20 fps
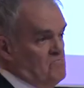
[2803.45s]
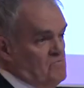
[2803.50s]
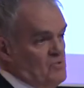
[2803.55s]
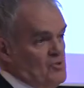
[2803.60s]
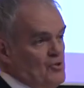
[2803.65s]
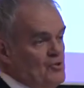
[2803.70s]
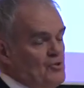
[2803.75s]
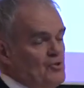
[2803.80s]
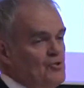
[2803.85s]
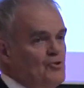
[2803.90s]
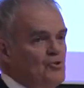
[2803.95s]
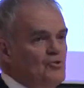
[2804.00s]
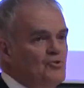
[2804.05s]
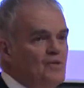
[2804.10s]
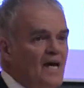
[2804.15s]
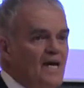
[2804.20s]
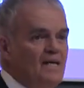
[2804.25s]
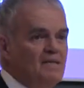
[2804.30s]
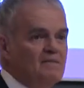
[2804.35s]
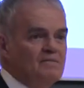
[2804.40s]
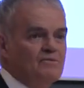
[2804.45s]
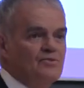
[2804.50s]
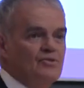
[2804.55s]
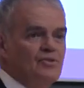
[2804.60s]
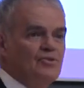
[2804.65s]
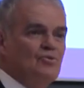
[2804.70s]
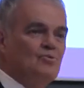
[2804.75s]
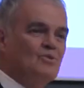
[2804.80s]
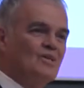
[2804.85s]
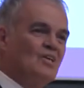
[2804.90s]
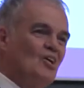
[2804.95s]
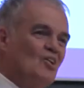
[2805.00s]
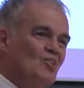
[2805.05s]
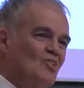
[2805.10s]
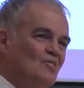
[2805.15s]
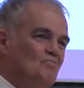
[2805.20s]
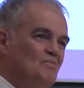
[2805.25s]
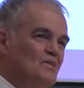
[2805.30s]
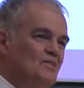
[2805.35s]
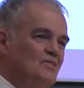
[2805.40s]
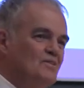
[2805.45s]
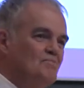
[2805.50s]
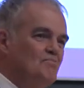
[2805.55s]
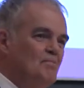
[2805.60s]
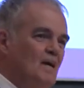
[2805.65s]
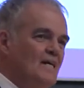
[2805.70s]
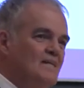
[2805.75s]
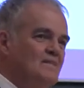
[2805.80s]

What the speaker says: Should you do that? Should you incur $1 million?